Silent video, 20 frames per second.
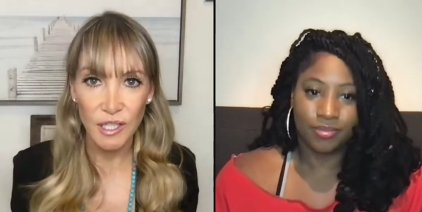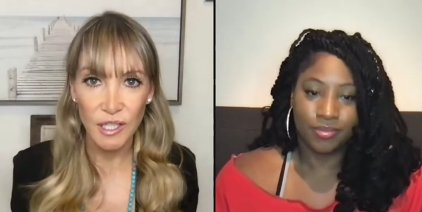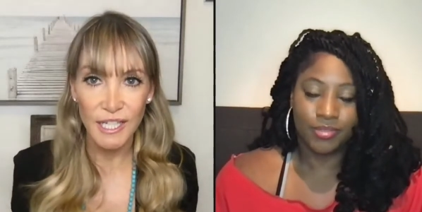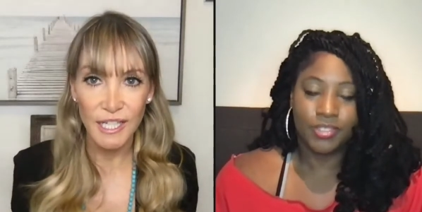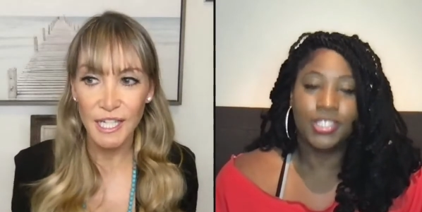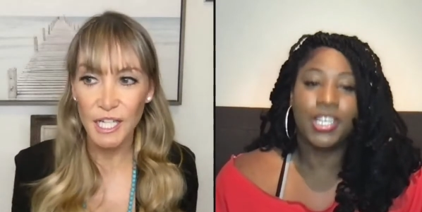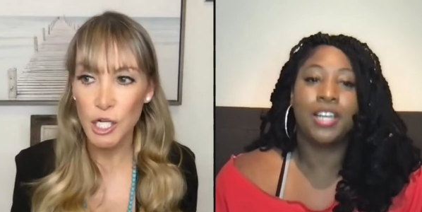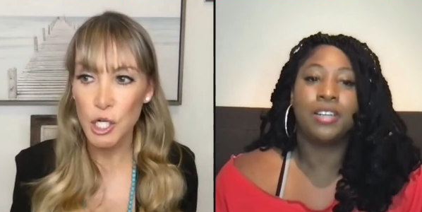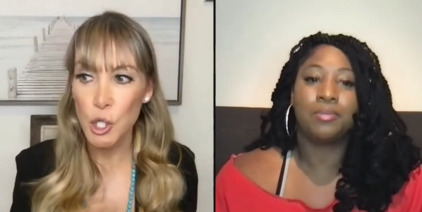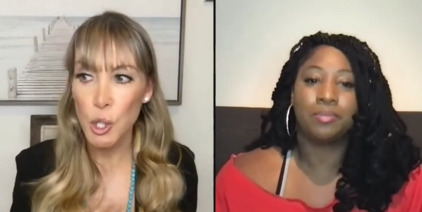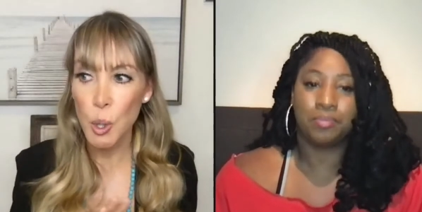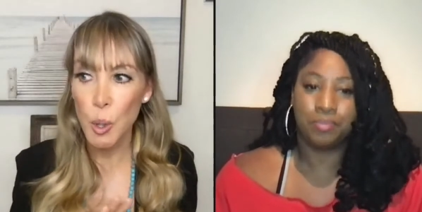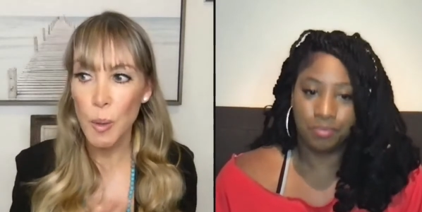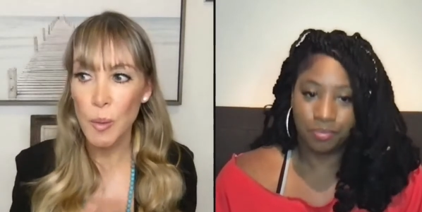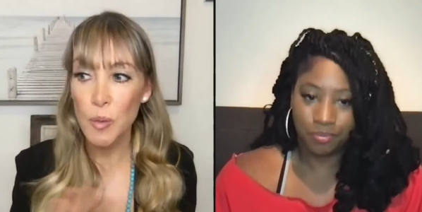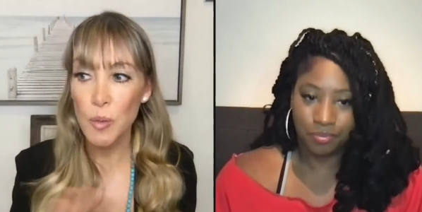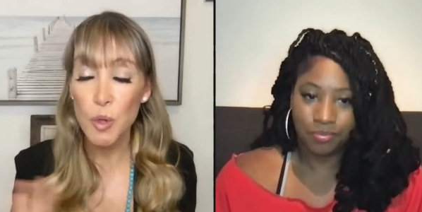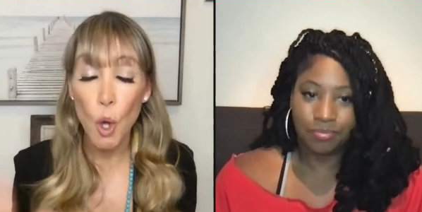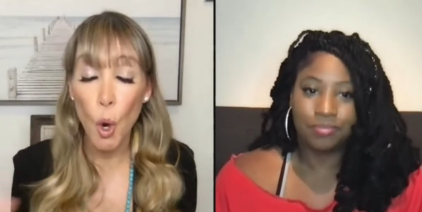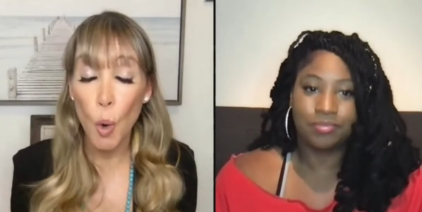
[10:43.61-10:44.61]
Speaker 1: Like
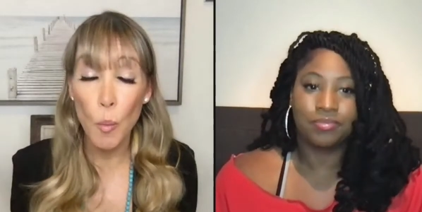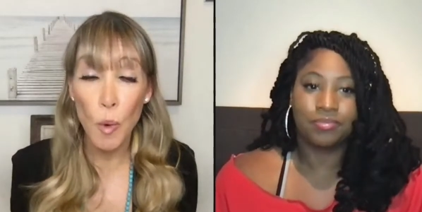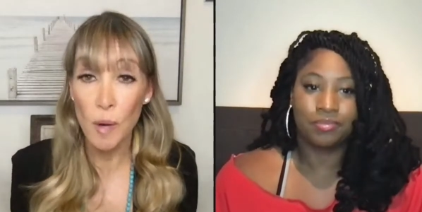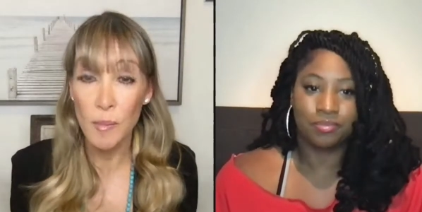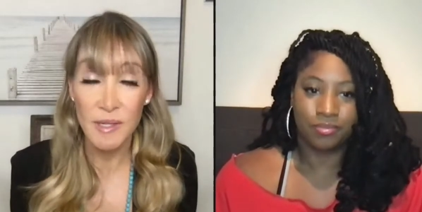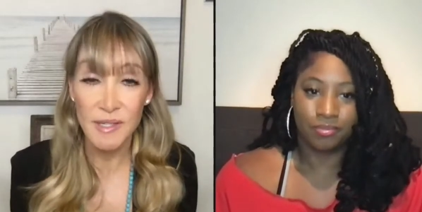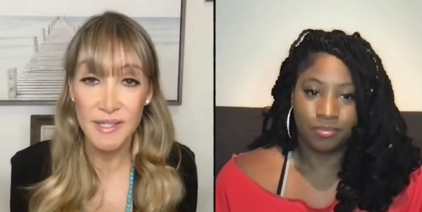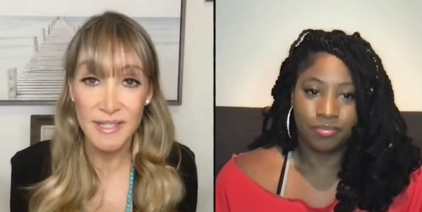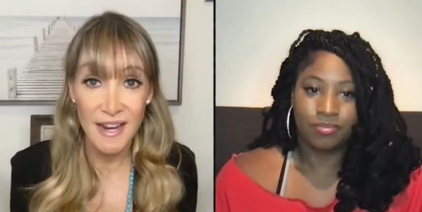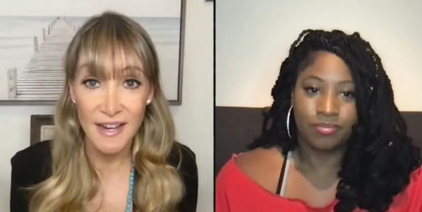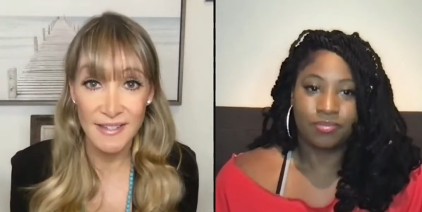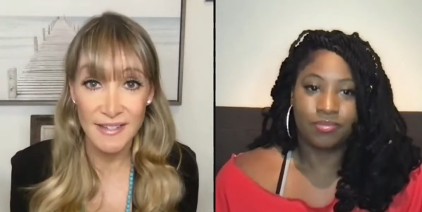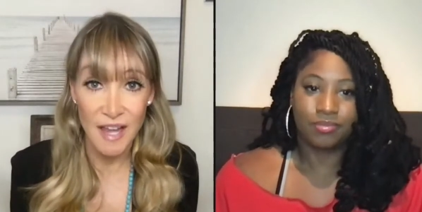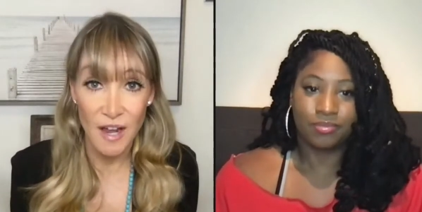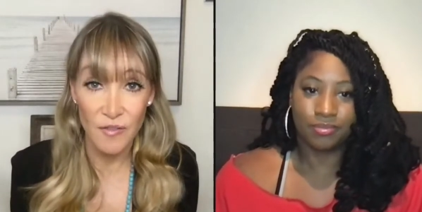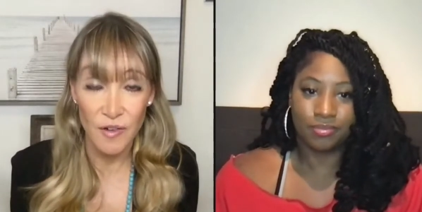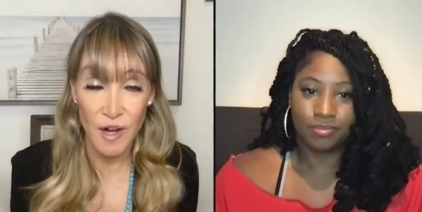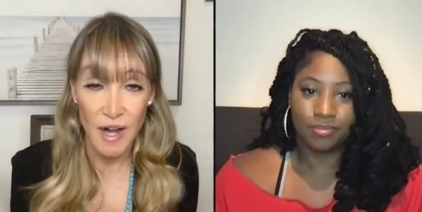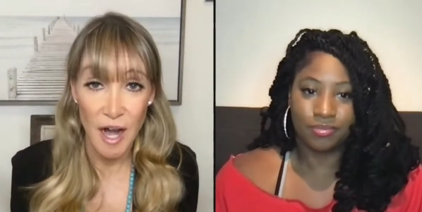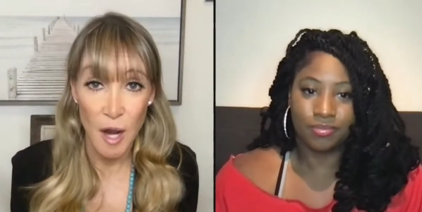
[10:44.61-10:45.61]
no more mistakes
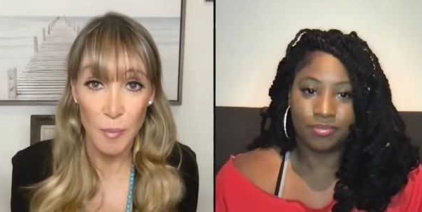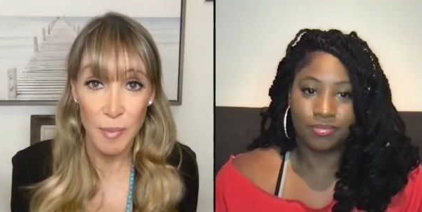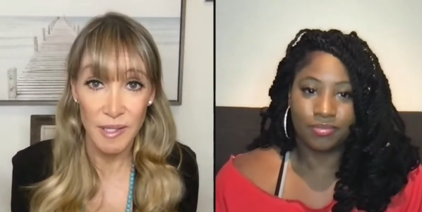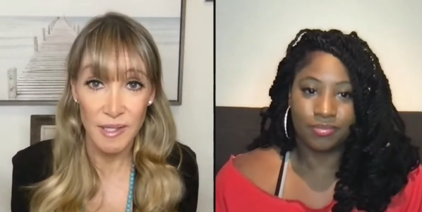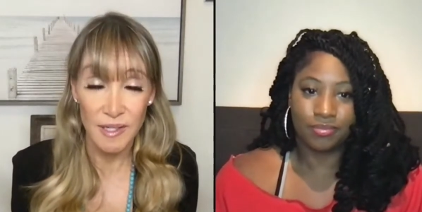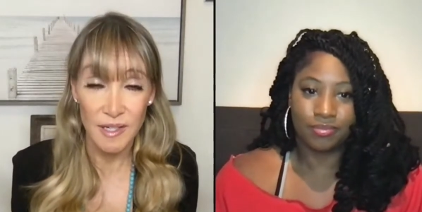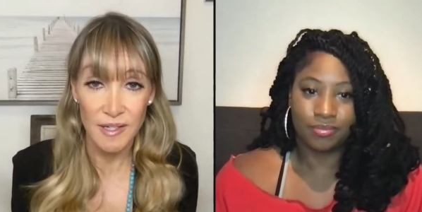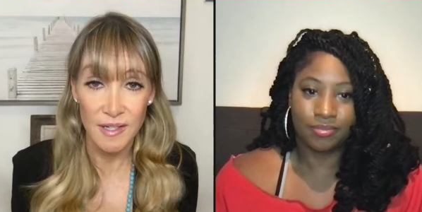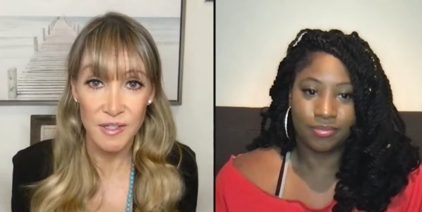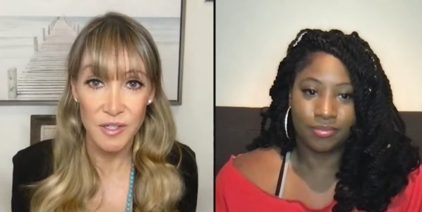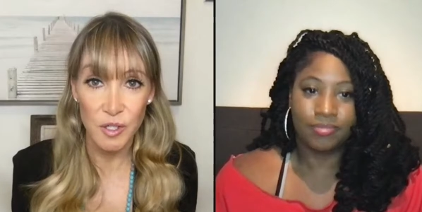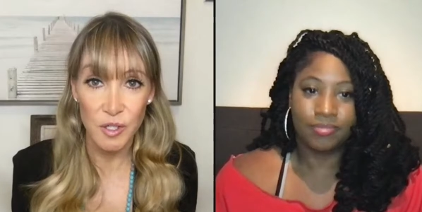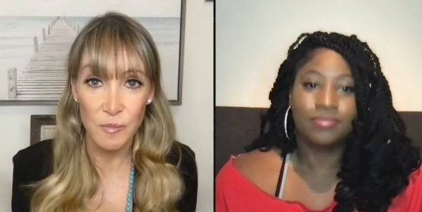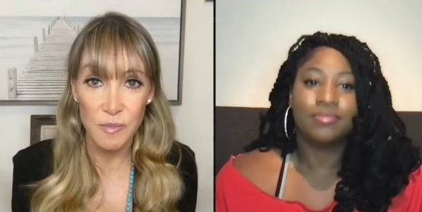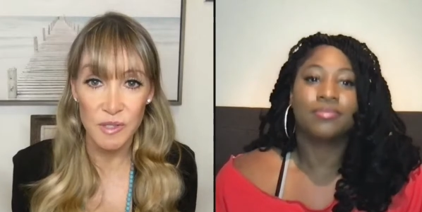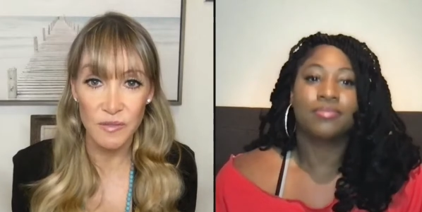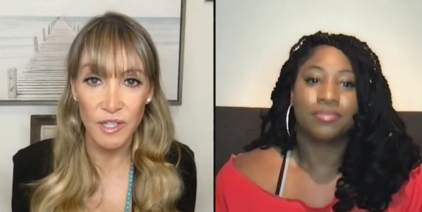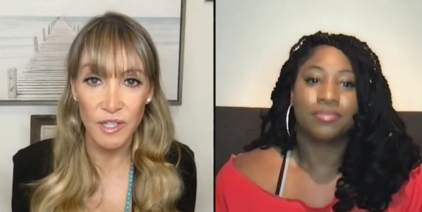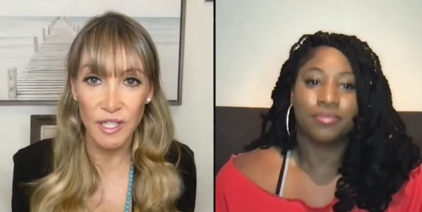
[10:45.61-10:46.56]
ever happen in terms of